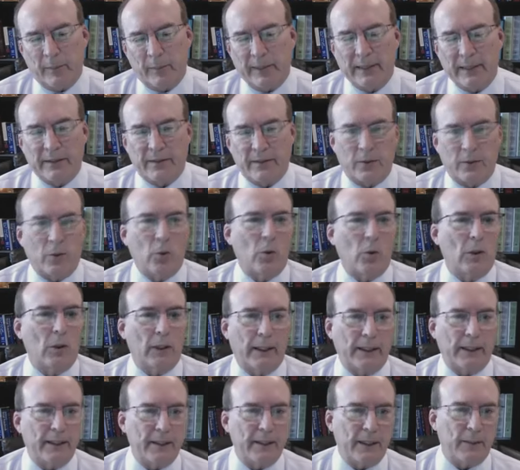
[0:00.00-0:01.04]
That's the whole
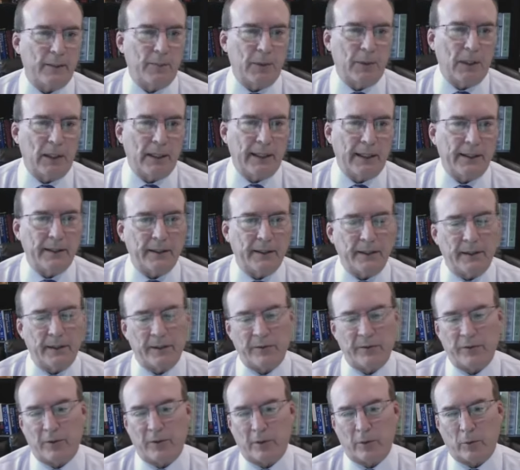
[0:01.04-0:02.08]
idea behind it,
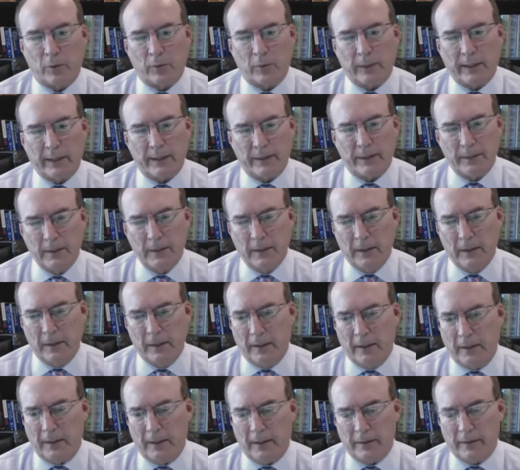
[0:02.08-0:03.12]
is to create a
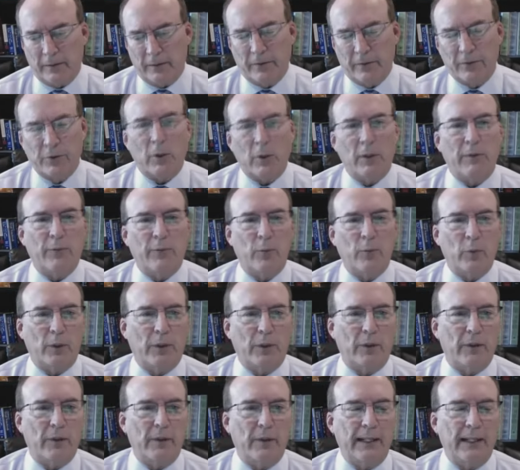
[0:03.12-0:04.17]

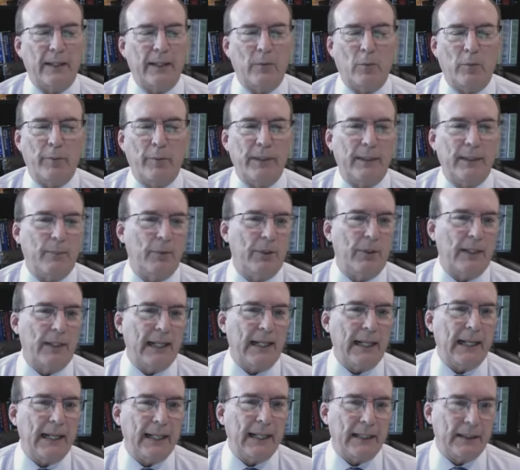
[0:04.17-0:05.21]
software that will be able to
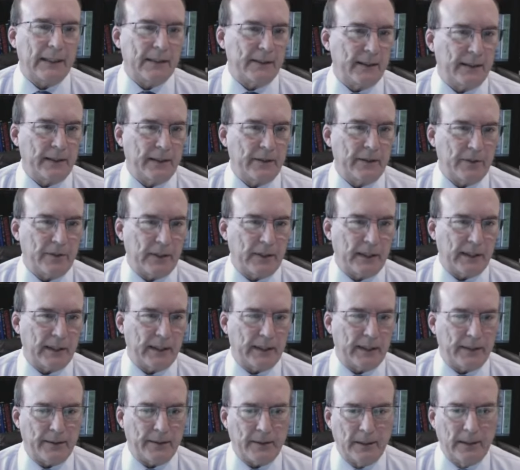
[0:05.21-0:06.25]
access
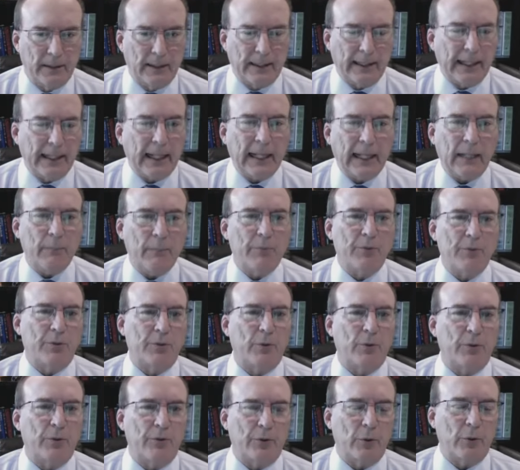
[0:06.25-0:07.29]
and
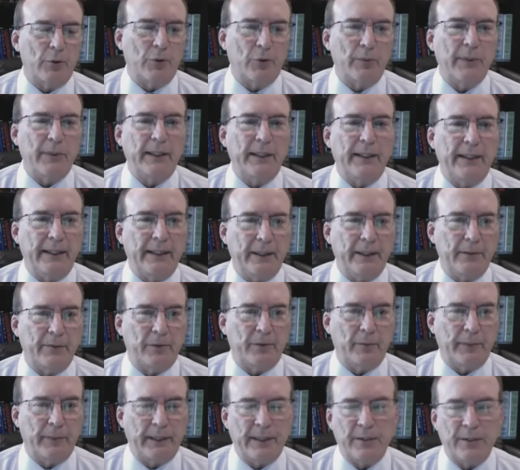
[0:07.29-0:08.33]
capture social media
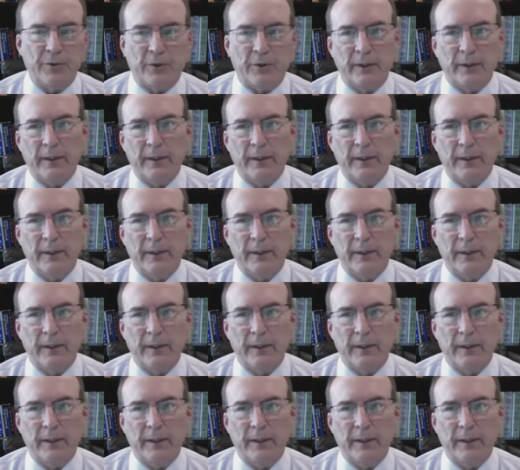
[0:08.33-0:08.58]
information